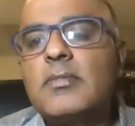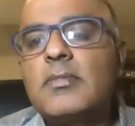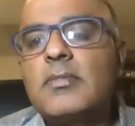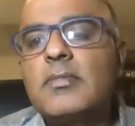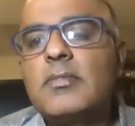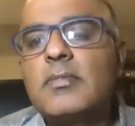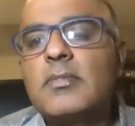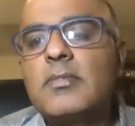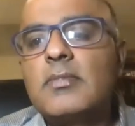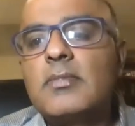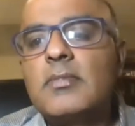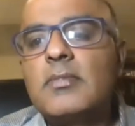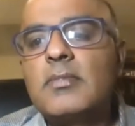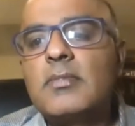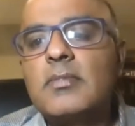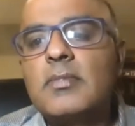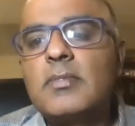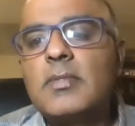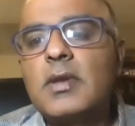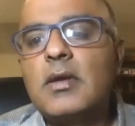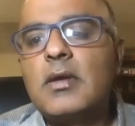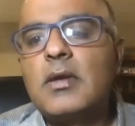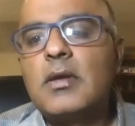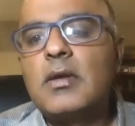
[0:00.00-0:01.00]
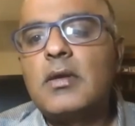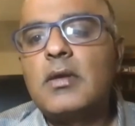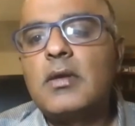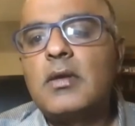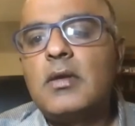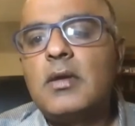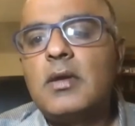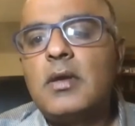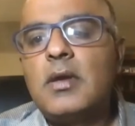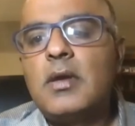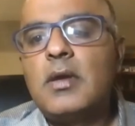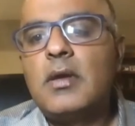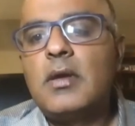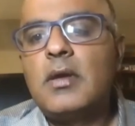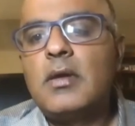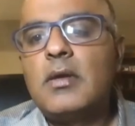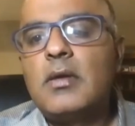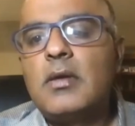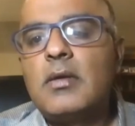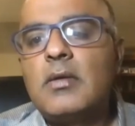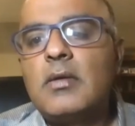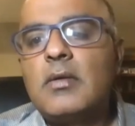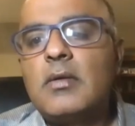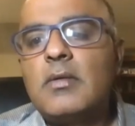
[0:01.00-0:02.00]
All right, there's a couple more questions
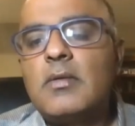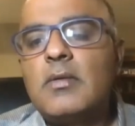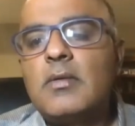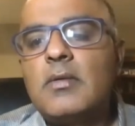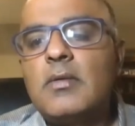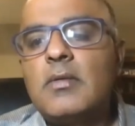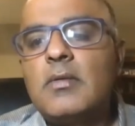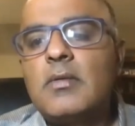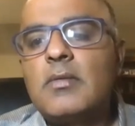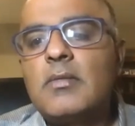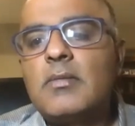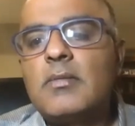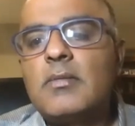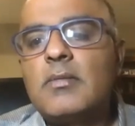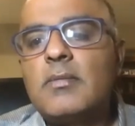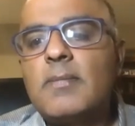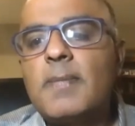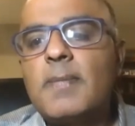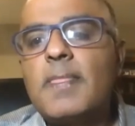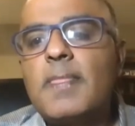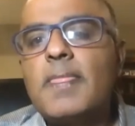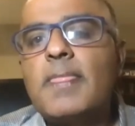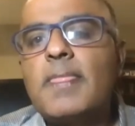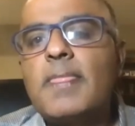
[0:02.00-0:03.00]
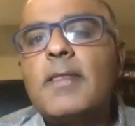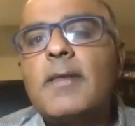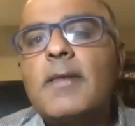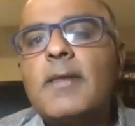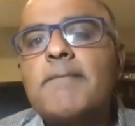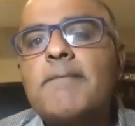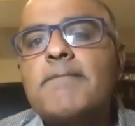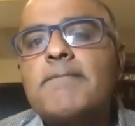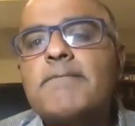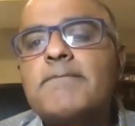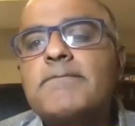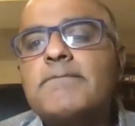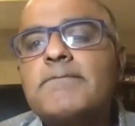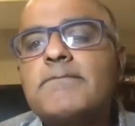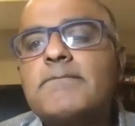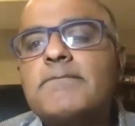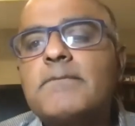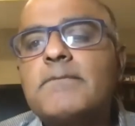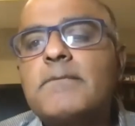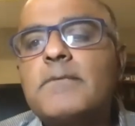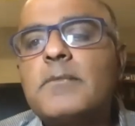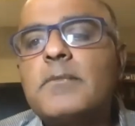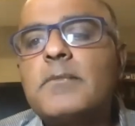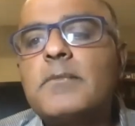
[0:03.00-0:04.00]
that came up here. Um,
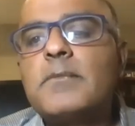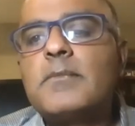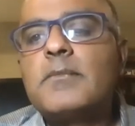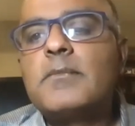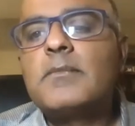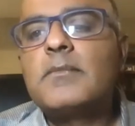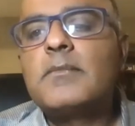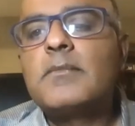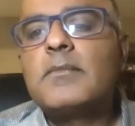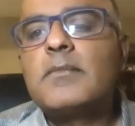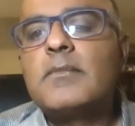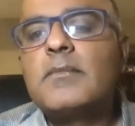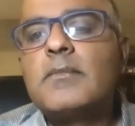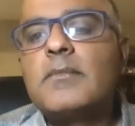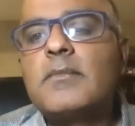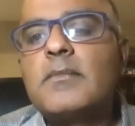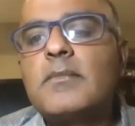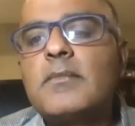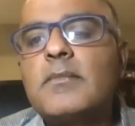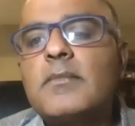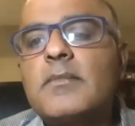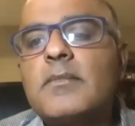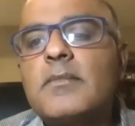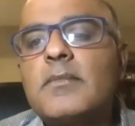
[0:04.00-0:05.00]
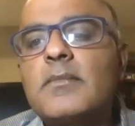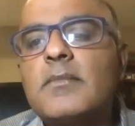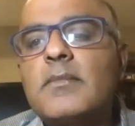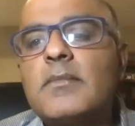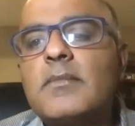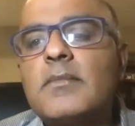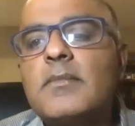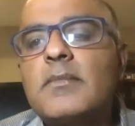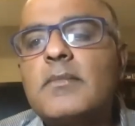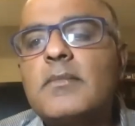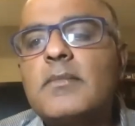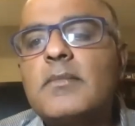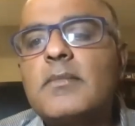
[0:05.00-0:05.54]
let's see.